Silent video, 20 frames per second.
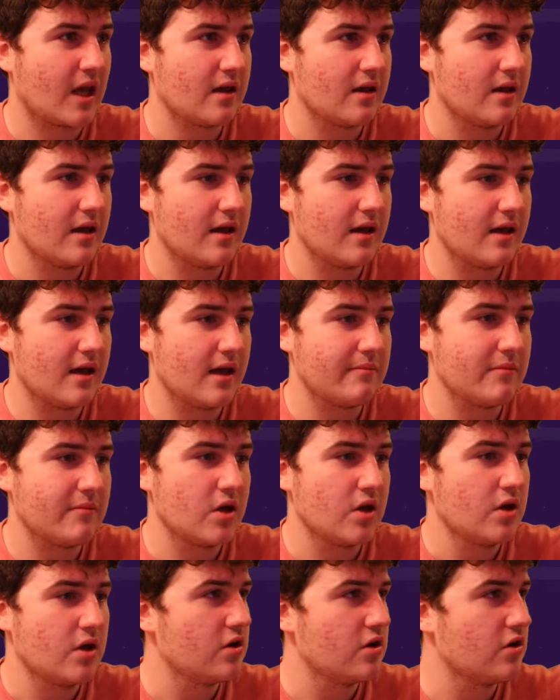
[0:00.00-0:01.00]

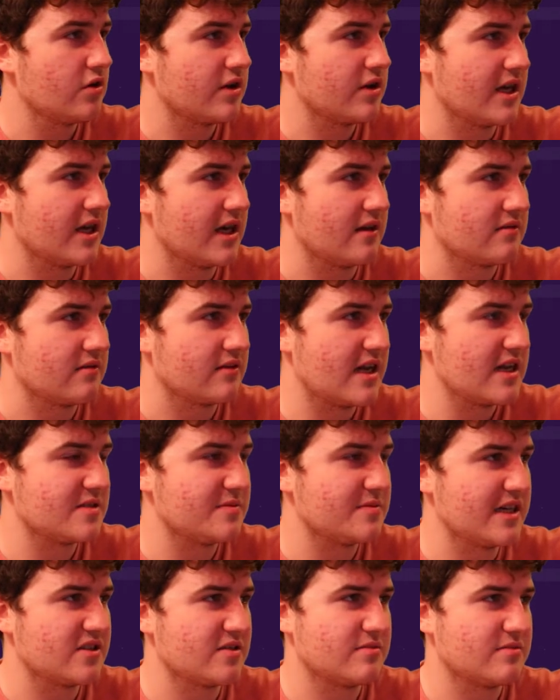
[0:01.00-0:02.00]
Okay, let's
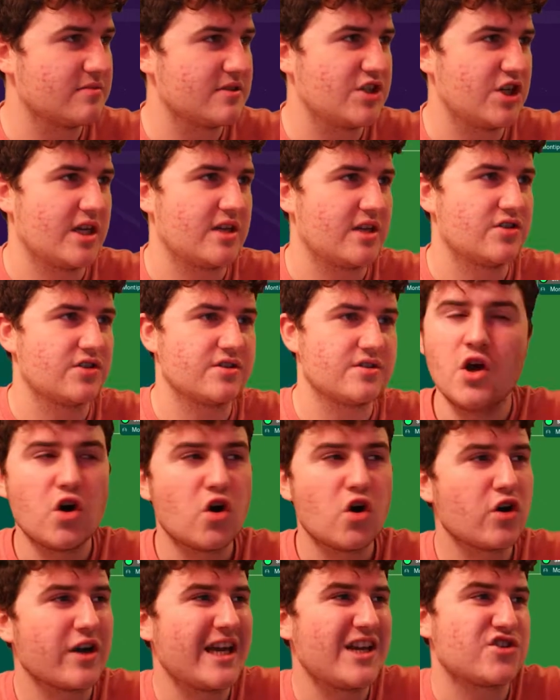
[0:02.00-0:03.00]
make some changes.
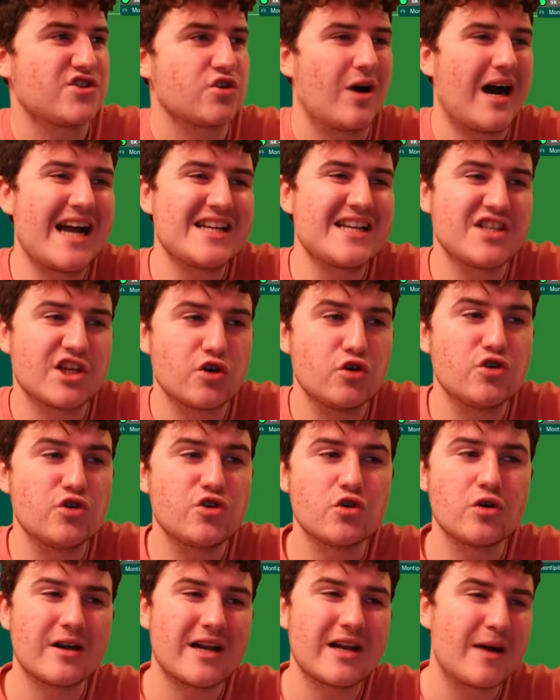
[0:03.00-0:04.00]
Okay, so Isaac
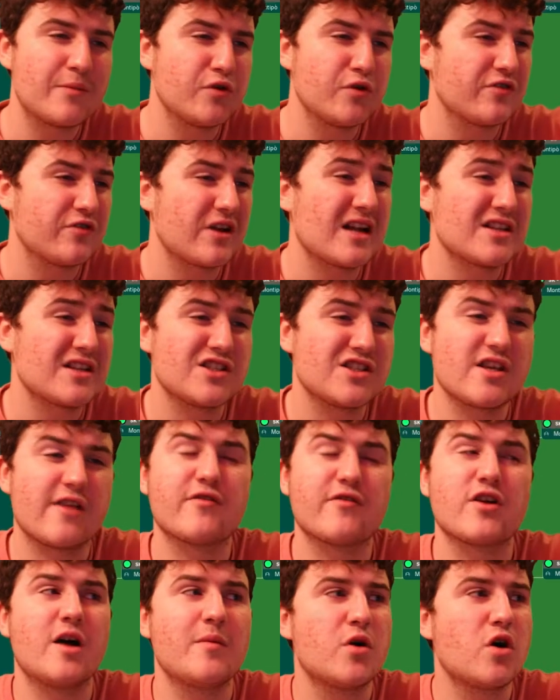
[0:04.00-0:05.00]
Udo and Abu Francis have
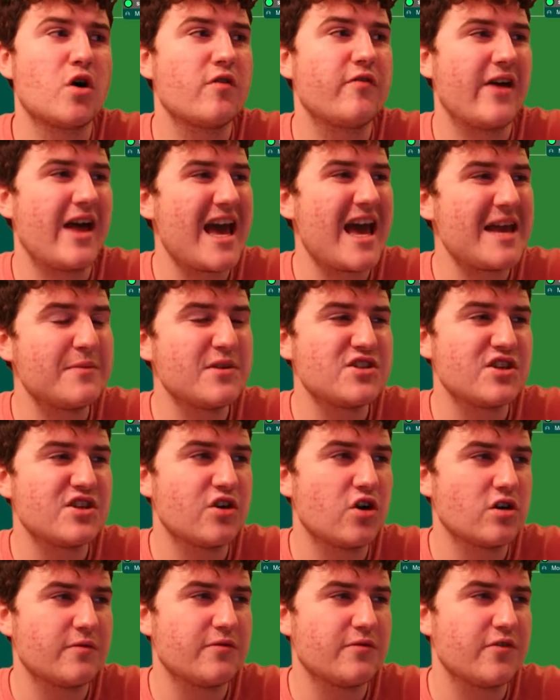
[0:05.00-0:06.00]
come off. Edmonton
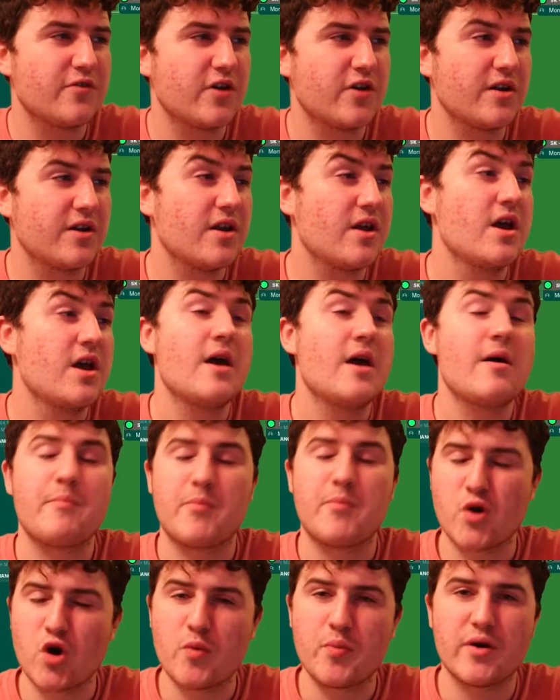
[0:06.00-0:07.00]
on up front.
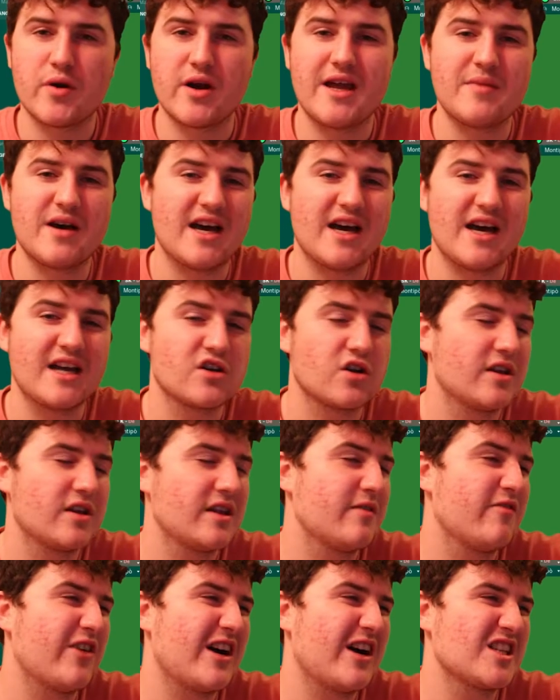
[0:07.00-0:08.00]
Proper in behind on the
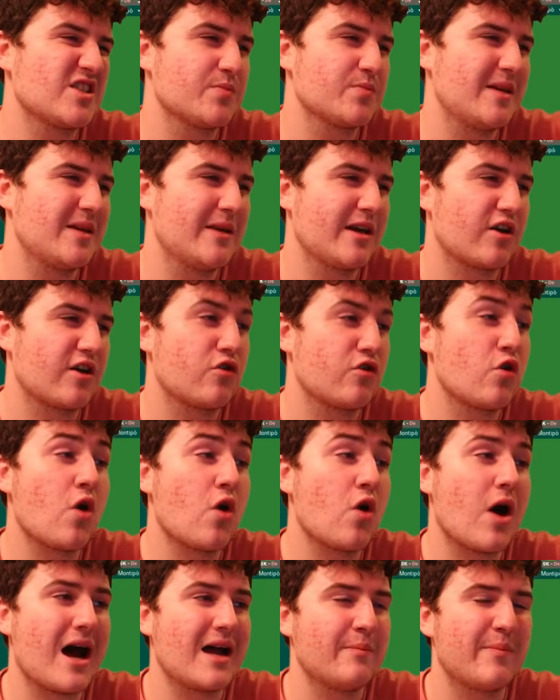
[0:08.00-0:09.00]
advanced playmaker role.
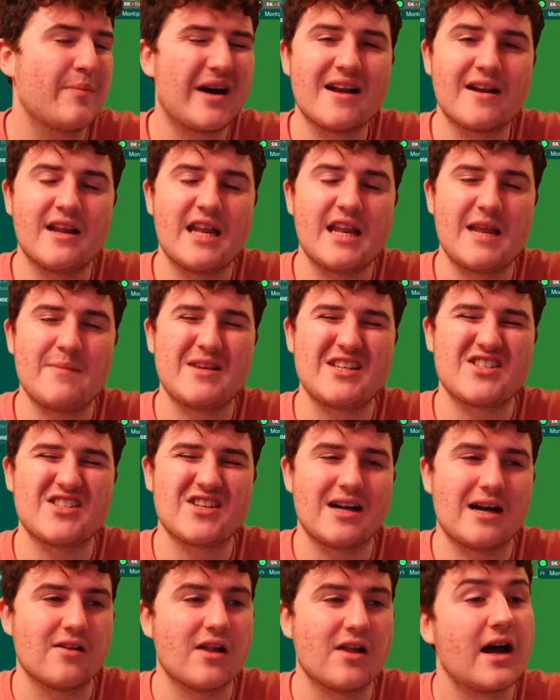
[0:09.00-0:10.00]
And Barron and
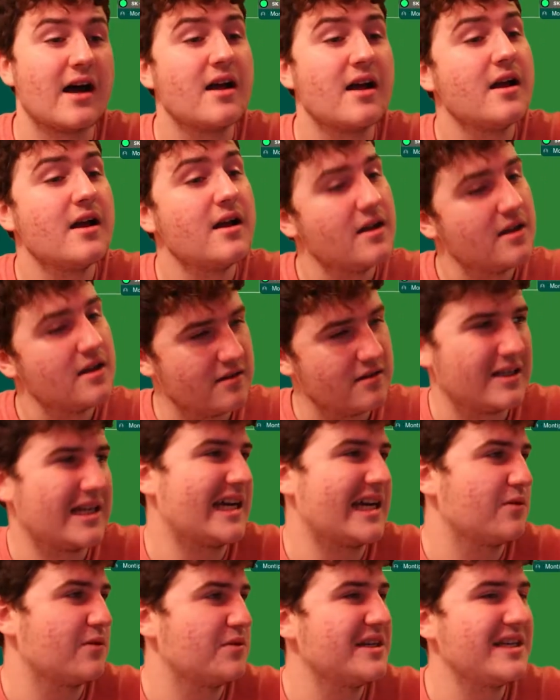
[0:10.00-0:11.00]
Mazzala.
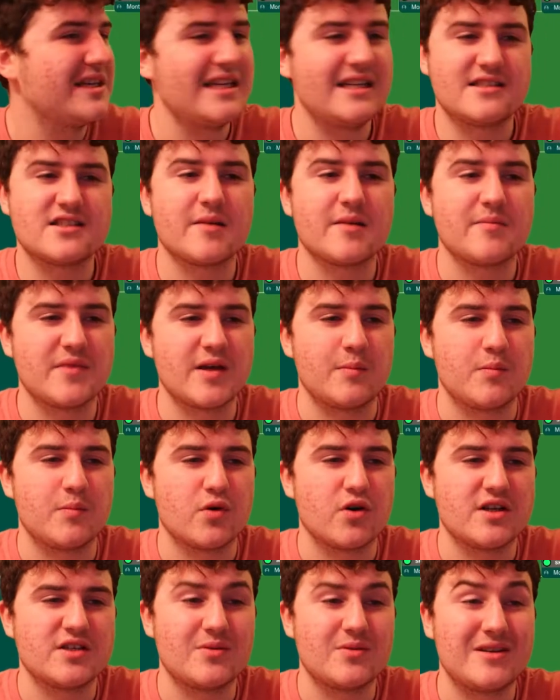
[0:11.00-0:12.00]
We need something,
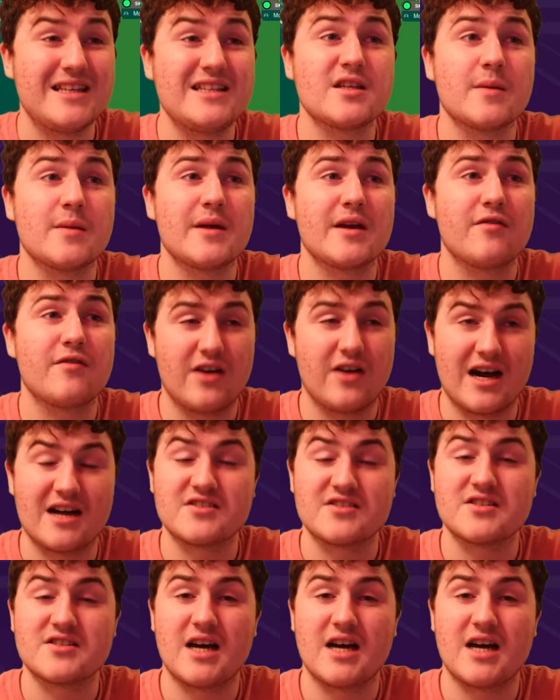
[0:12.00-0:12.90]
boys. We need something fast.